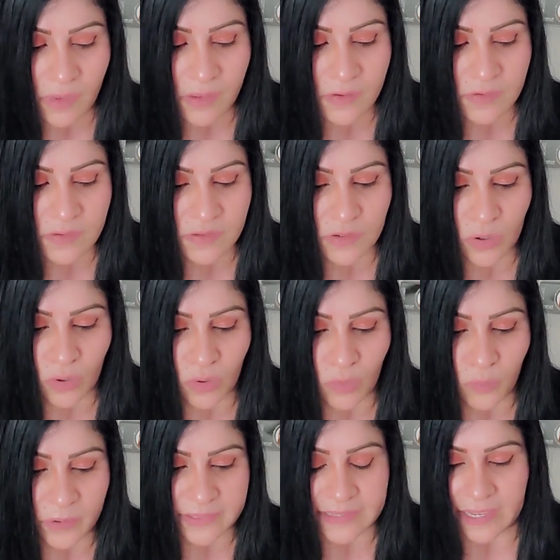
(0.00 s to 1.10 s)
So
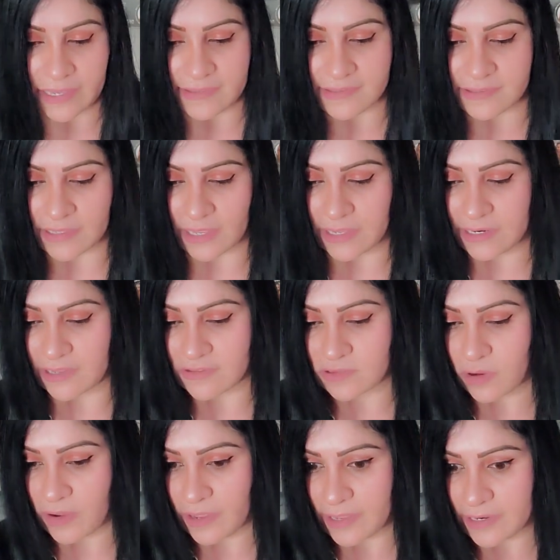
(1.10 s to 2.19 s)
with that said, let's go
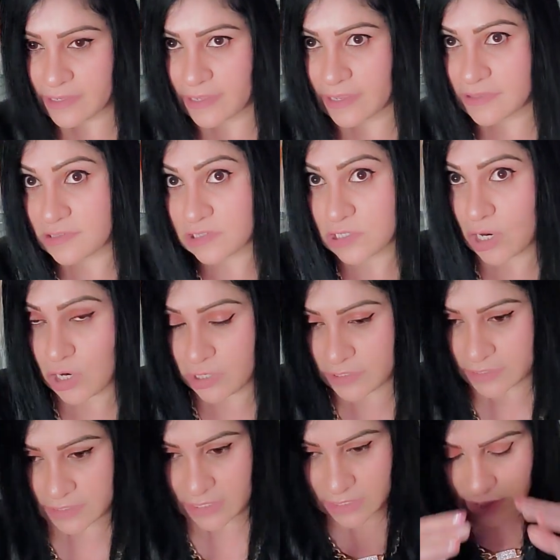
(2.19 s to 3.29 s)
ahead and get
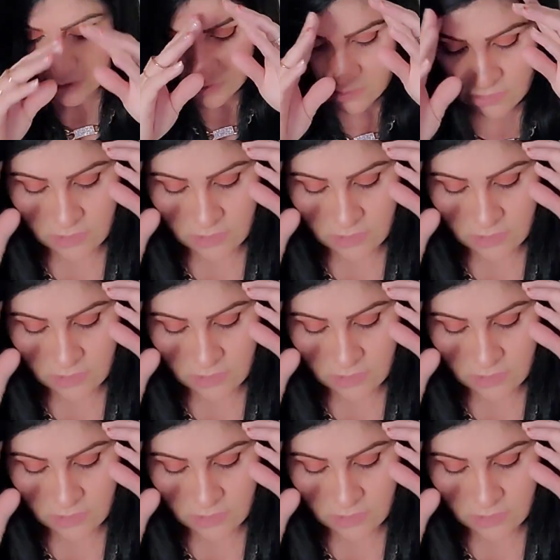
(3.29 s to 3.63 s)
started, guys.